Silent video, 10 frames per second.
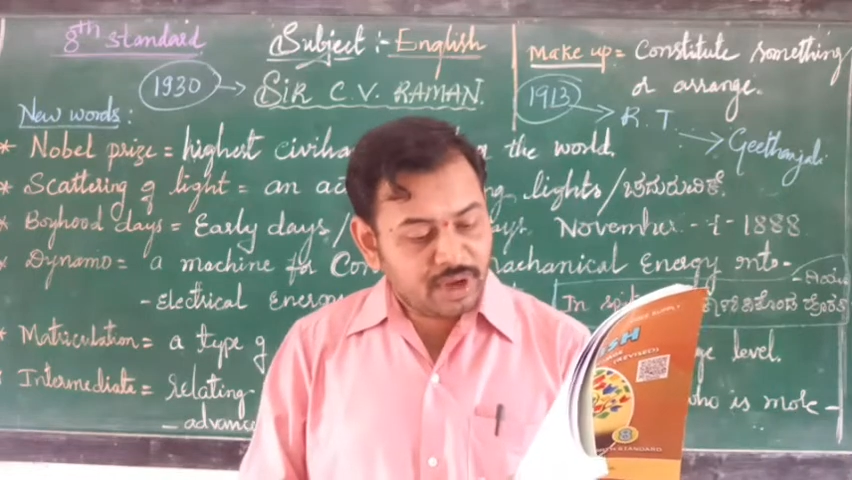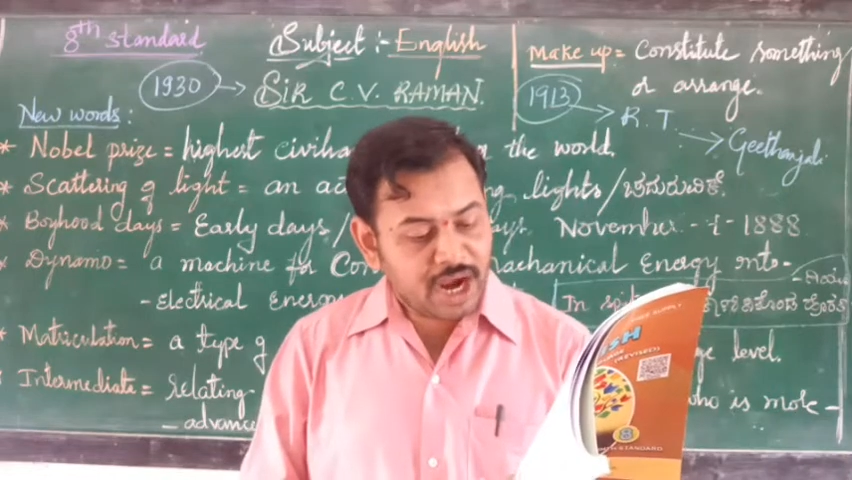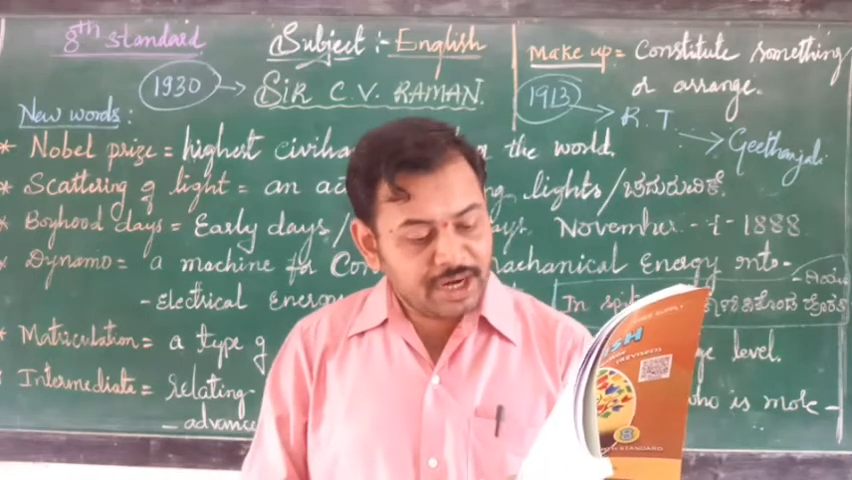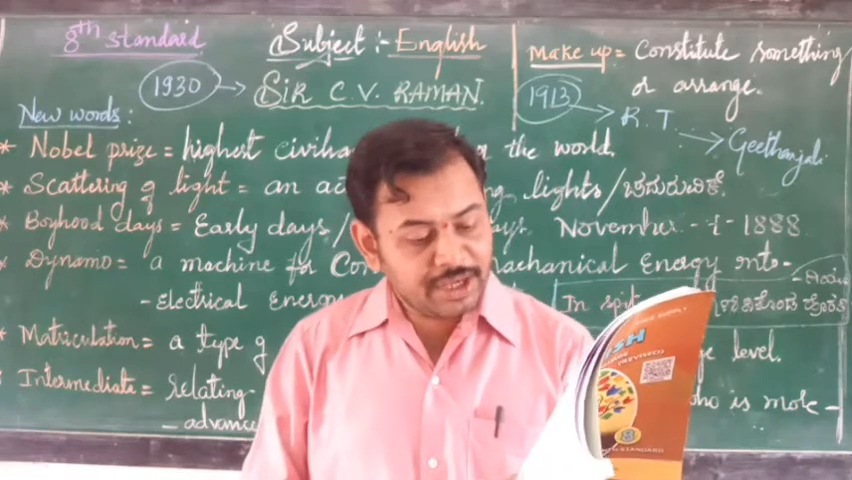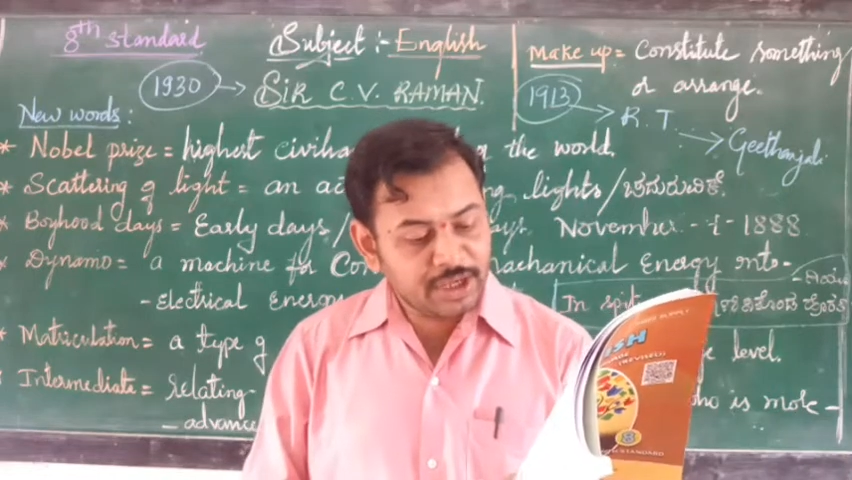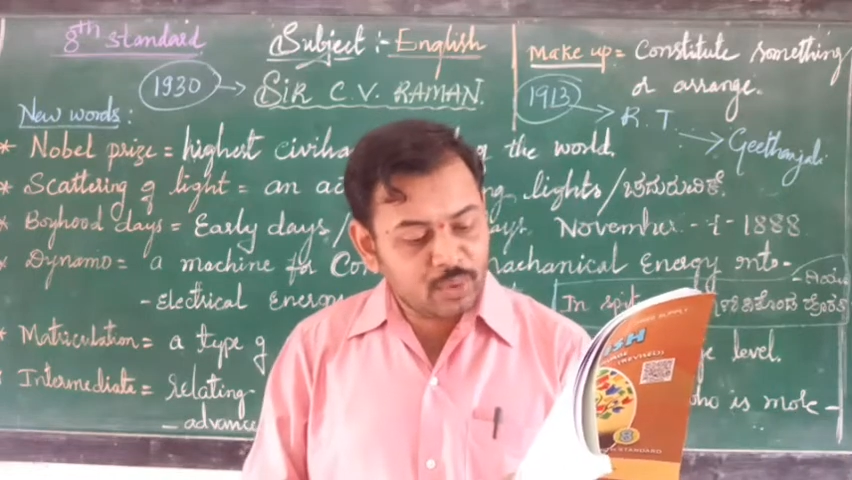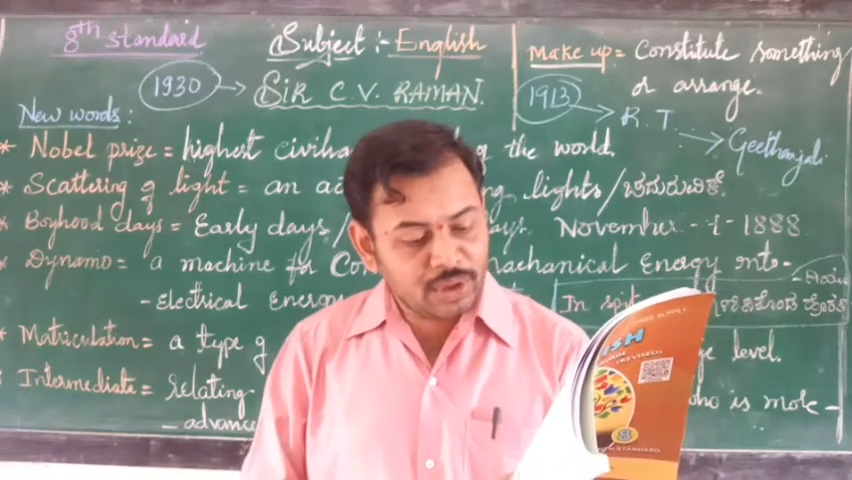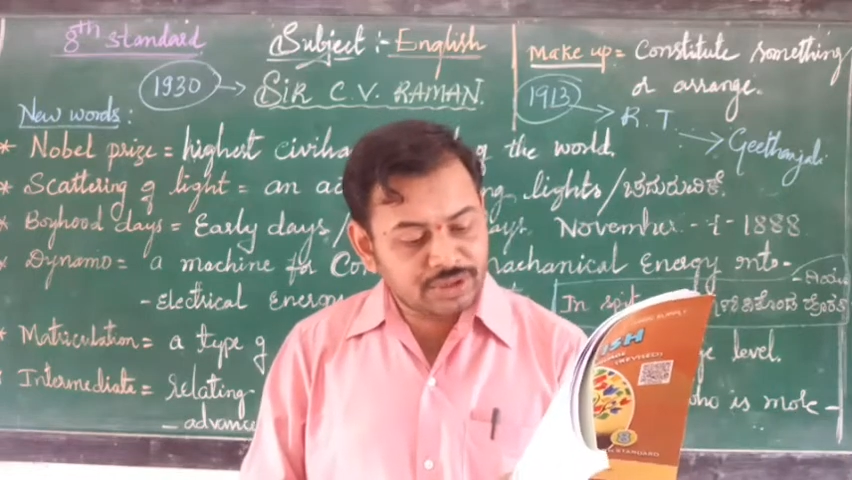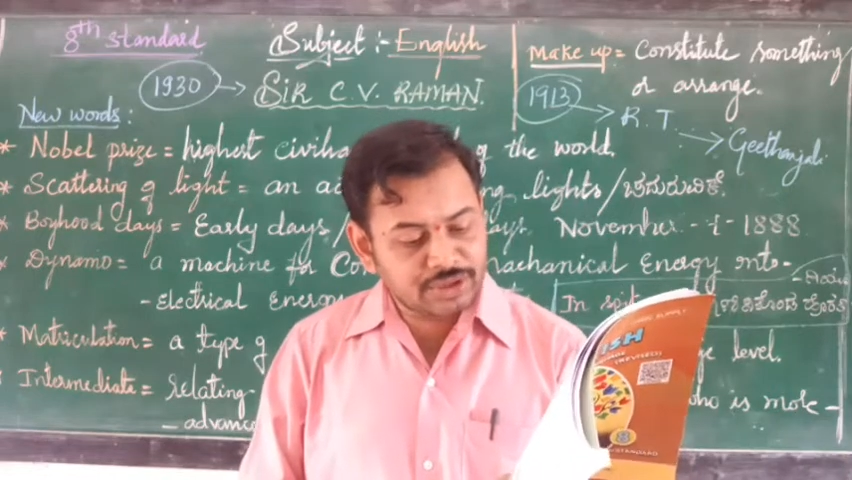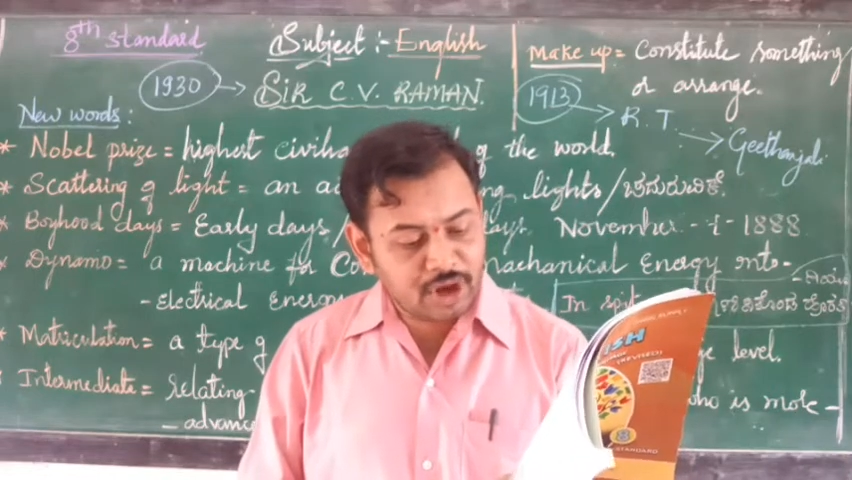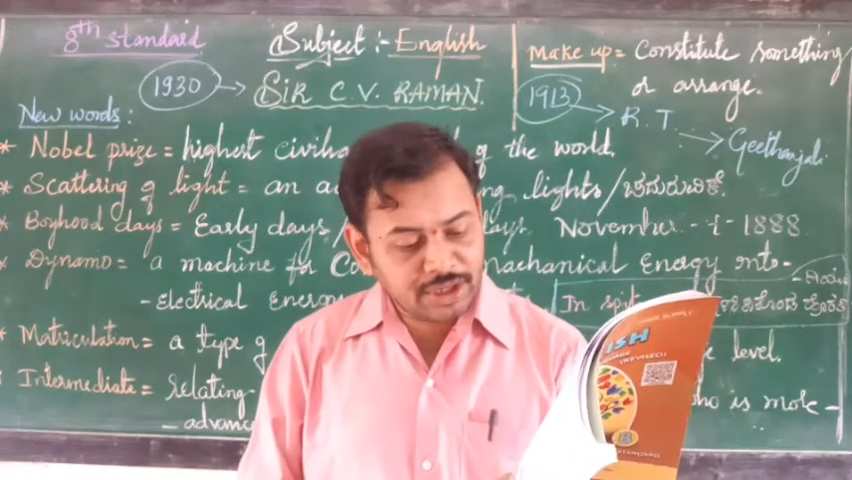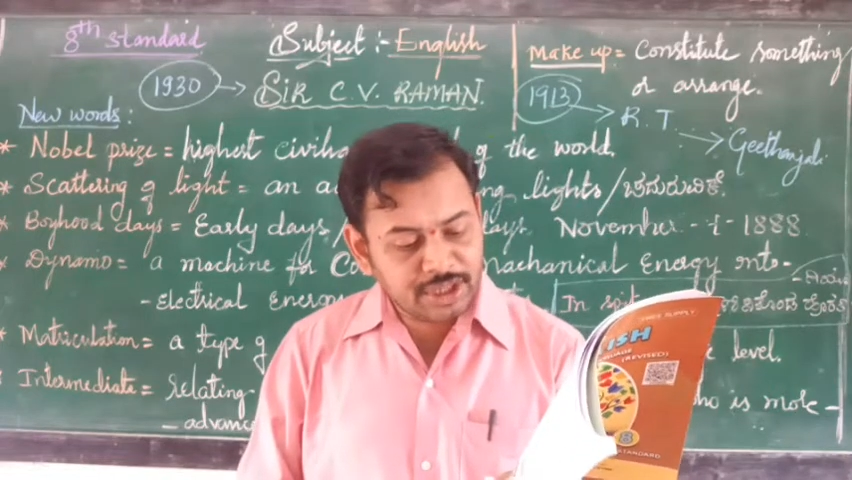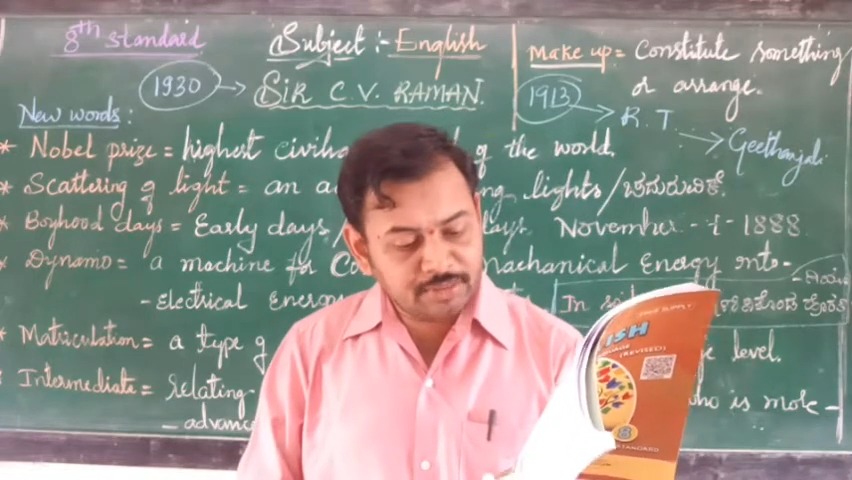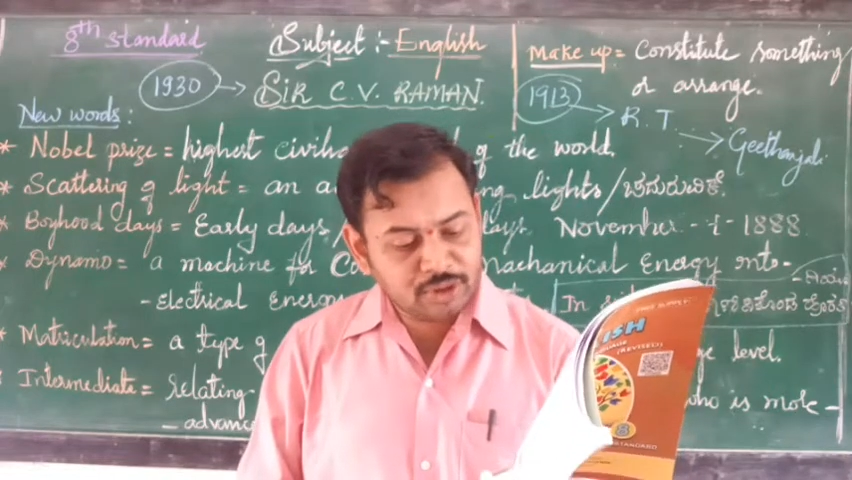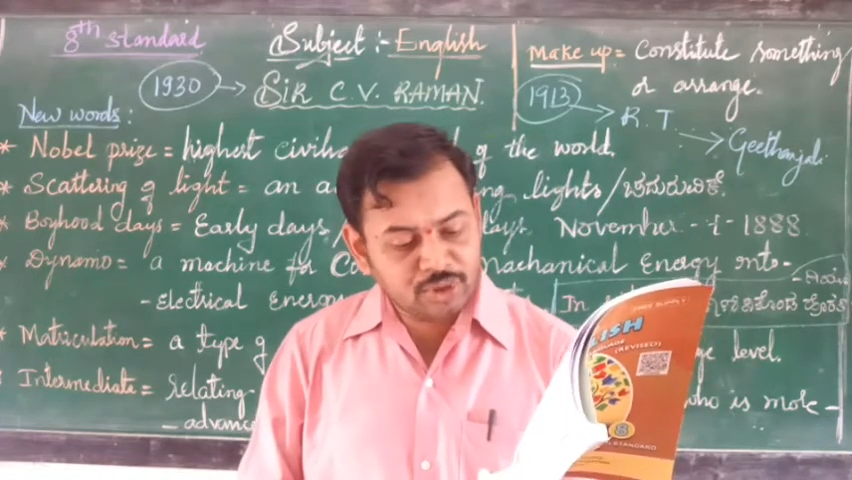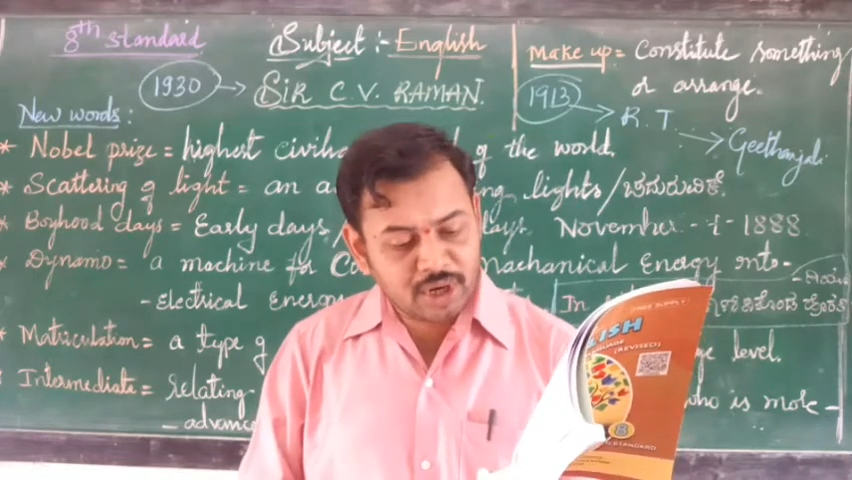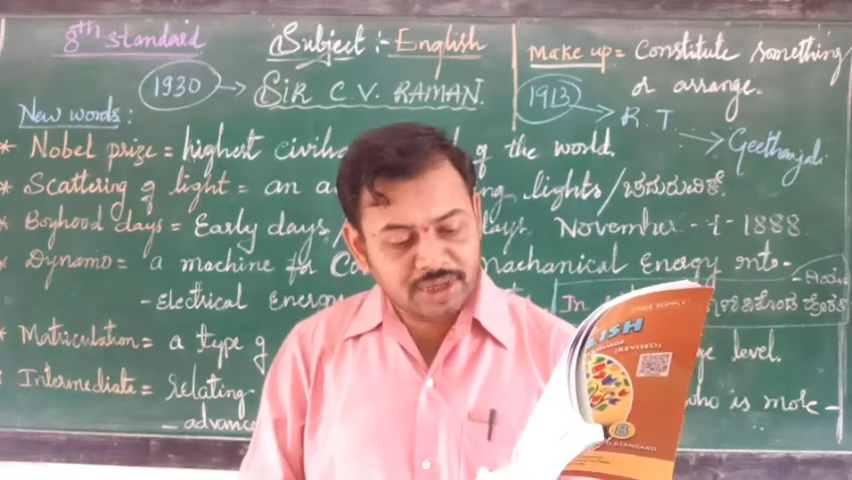and he was not able to